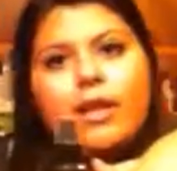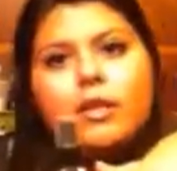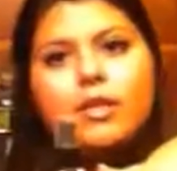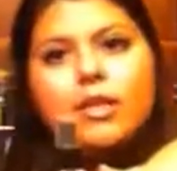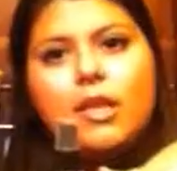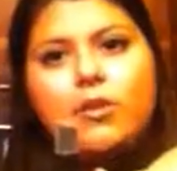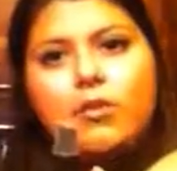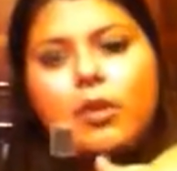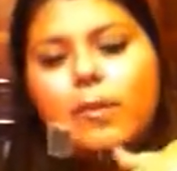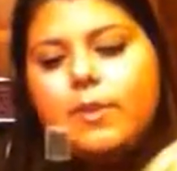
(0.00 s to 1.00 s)
see-through
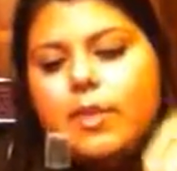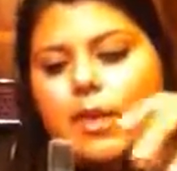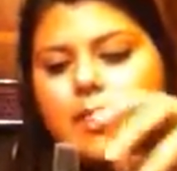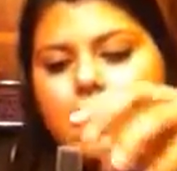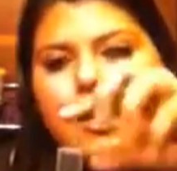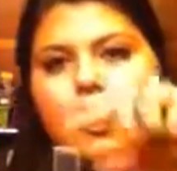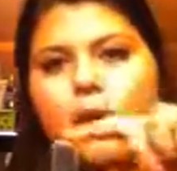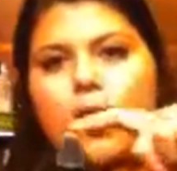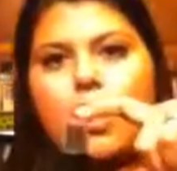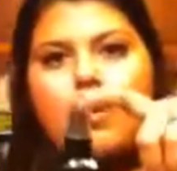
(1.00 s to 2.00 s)
lipsticks, uh,